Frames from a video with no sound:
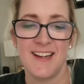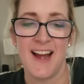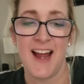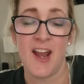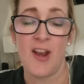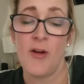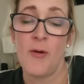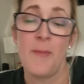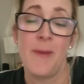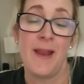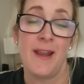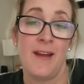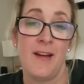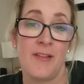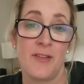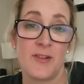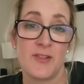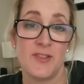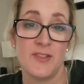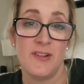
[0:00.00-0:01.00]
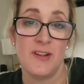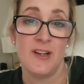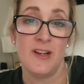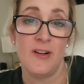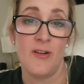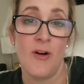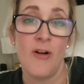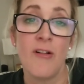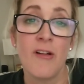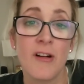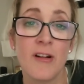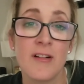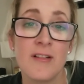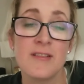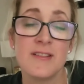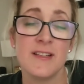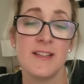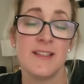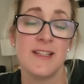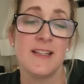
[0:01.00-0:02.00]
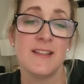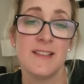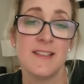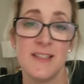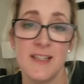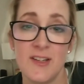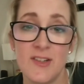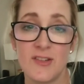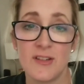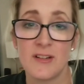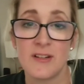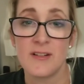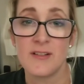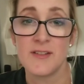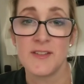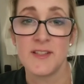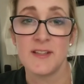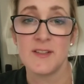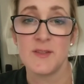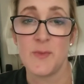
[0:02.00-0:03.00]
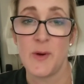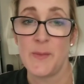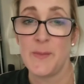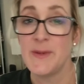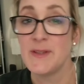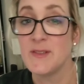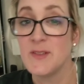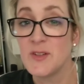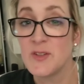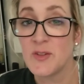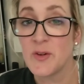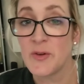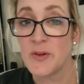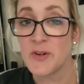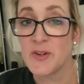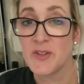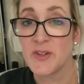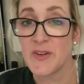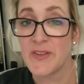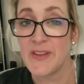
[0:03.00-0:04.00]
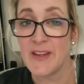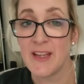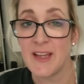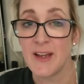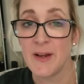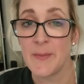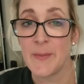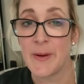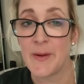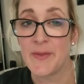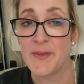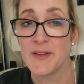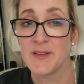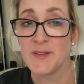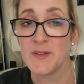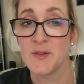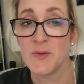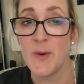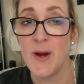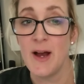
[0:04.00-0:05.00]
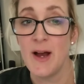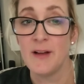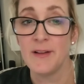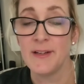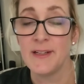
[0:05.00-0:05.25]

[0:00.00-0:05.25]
I know many other studio owners and dance teachers and small business owners are thinking about this as well.